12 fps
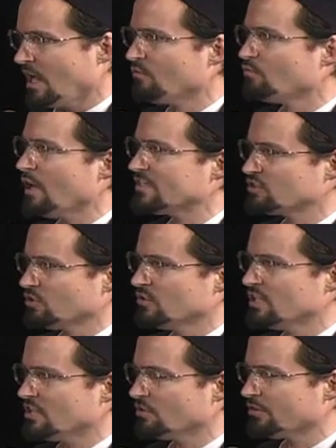of
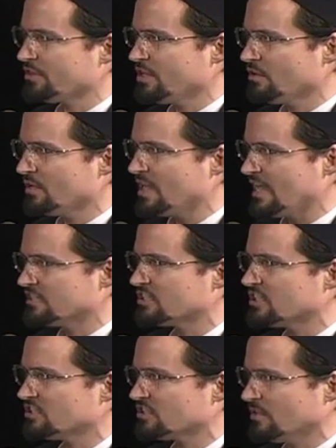Western legal theory and
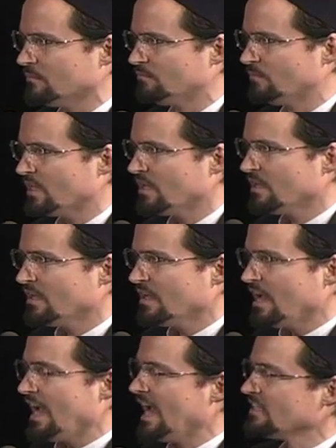system.
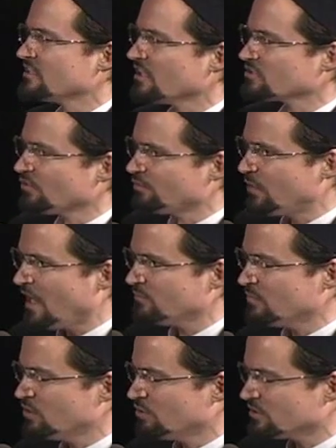And Dr.
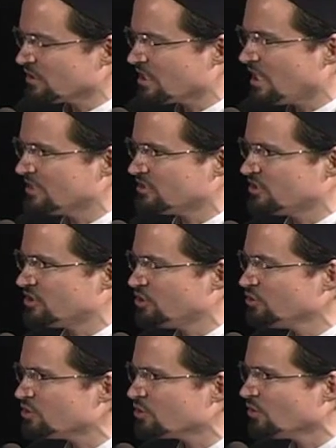Feldman, who is a
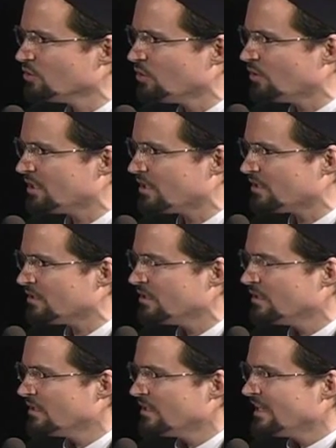constitutional
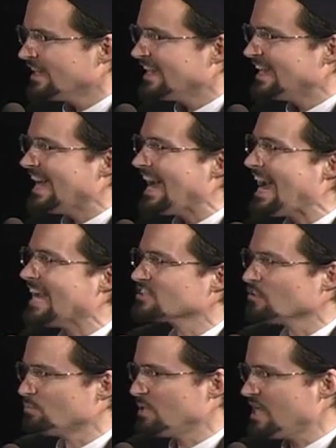lawyer,
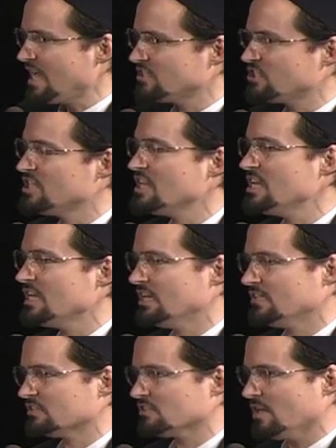has a PhD
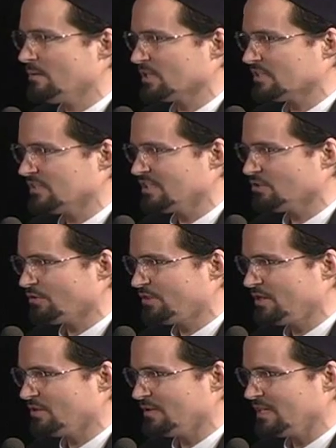in Islamic legal
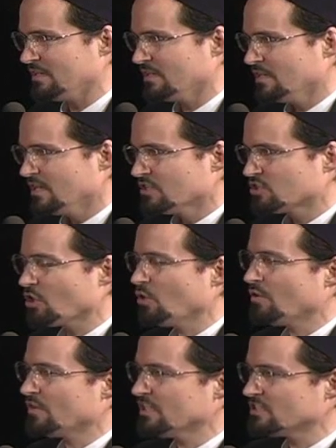theory.
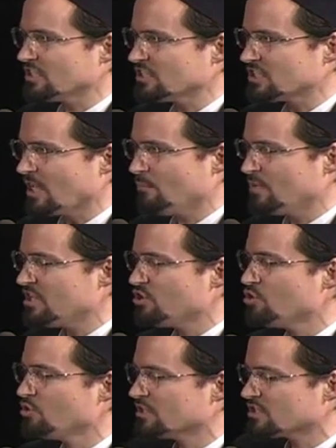So this is somebody
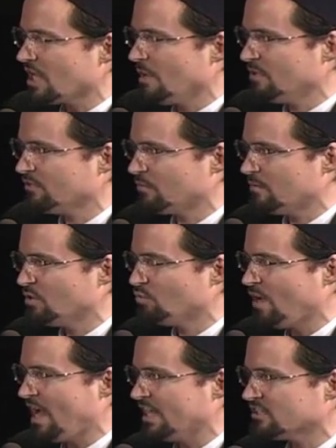who is coming from the
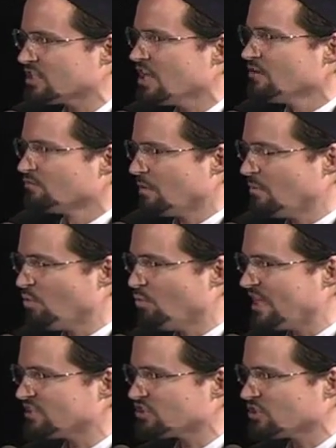West, from a
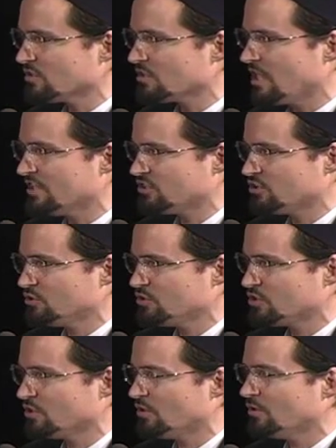Western
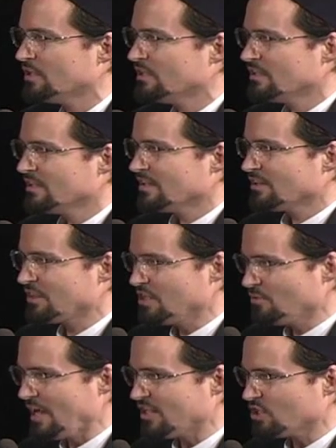constitutional
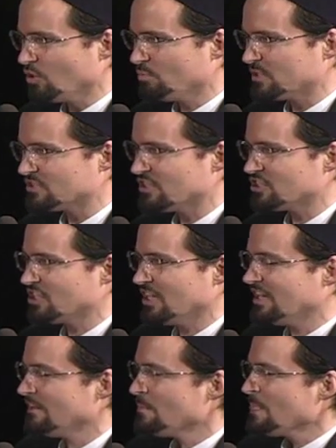theoretical
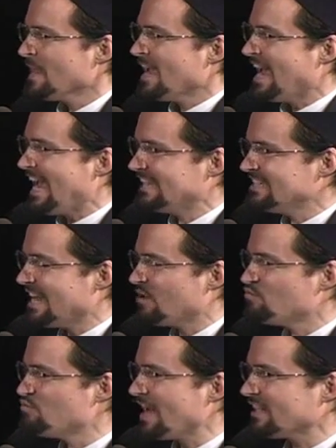position, and
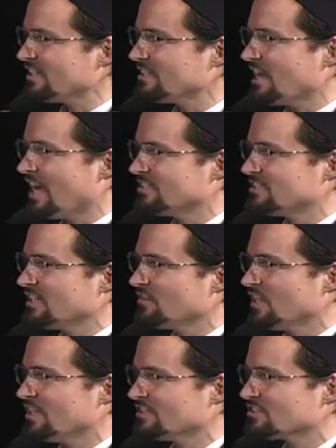yet
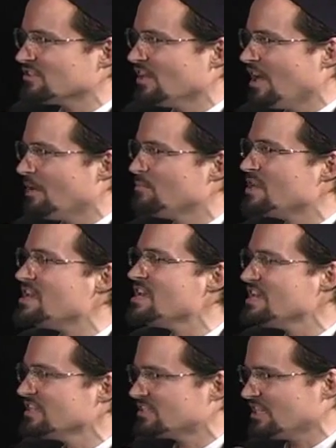recognizing that Islam
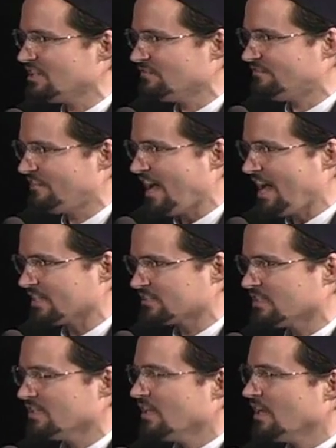is, in
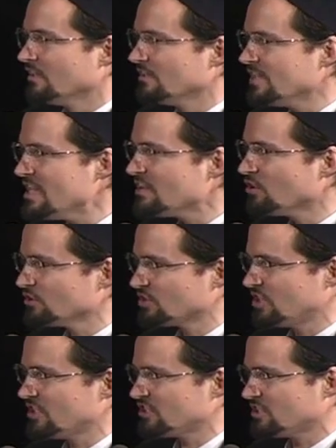fact, a legal
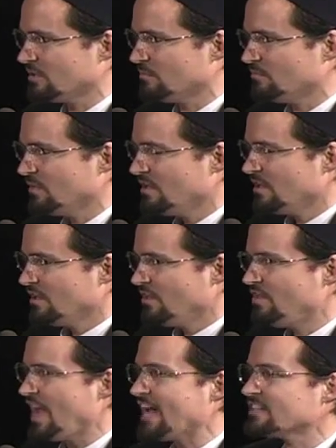system
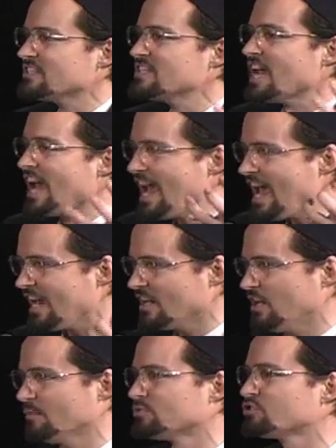that
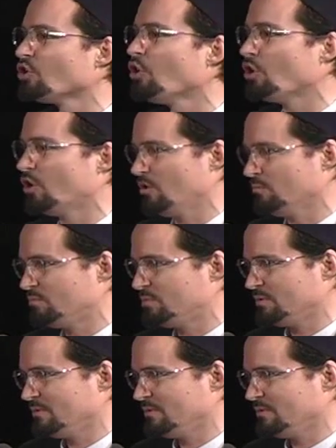can absorb